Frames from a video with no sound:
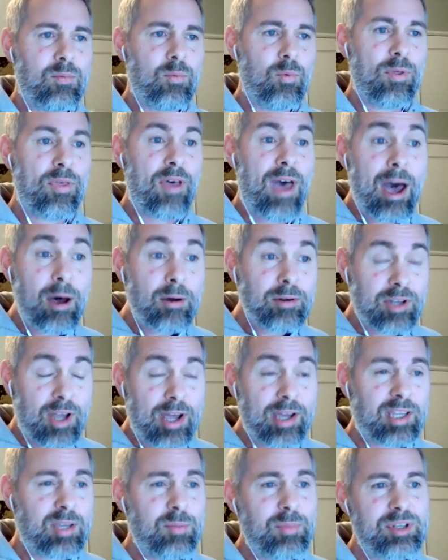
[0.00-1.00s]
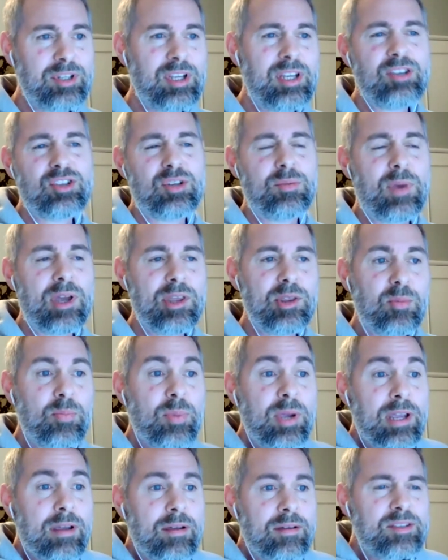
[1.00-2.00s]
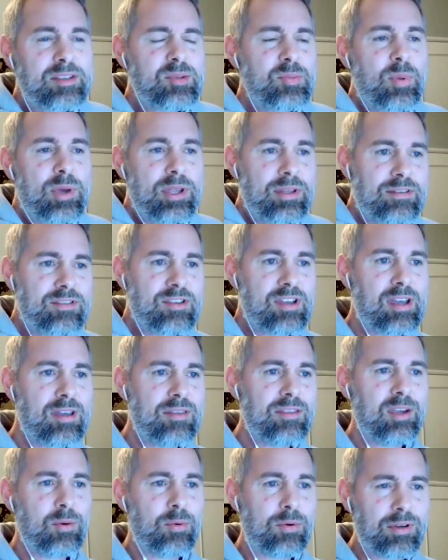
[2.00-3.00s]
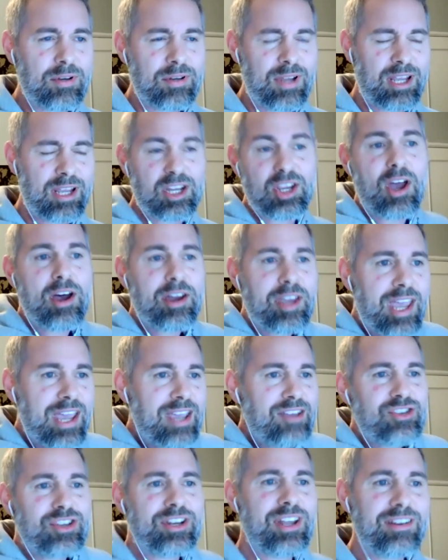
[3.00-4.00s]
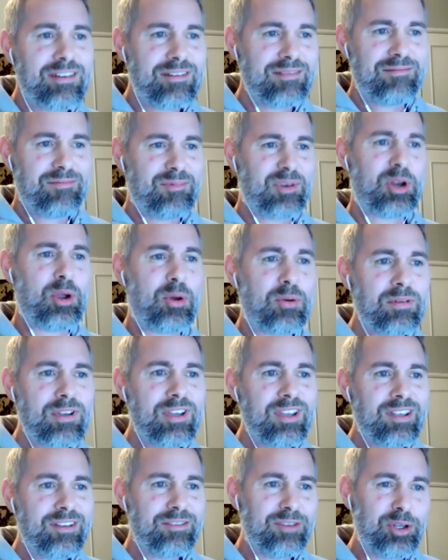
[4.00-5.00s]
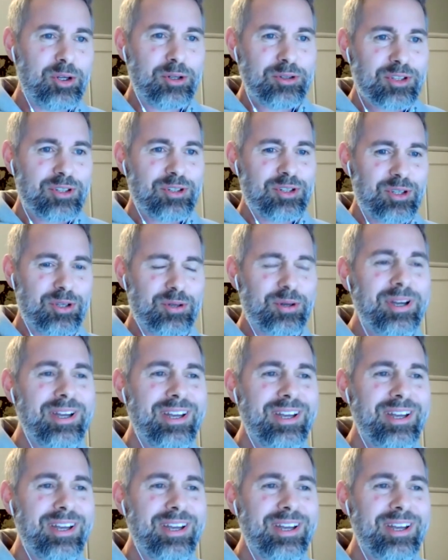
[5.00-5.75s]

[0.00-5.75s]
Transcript: without documentation by their parents but uh, they were at a young age and had you know little to do